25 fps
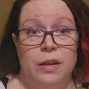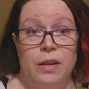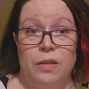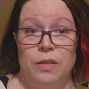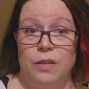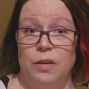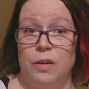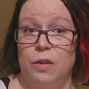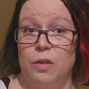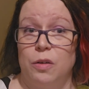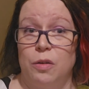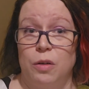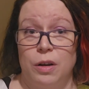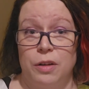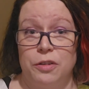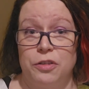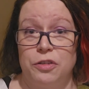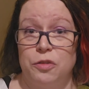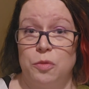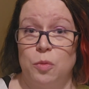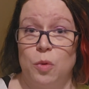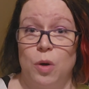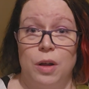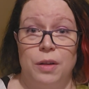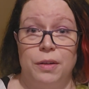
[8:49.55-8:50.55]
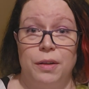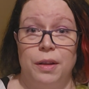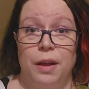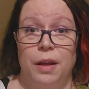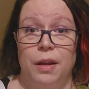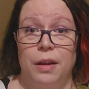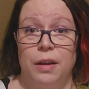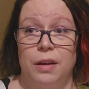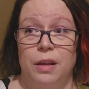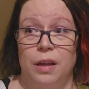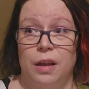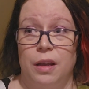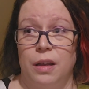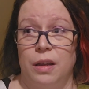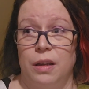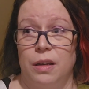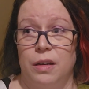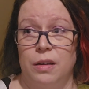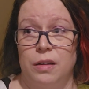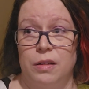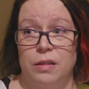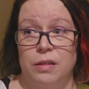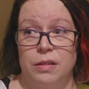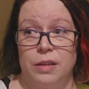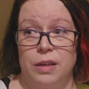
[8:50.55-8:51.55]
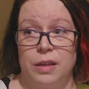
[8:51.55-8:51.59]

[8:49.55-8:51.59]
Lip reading: the crushed walnut and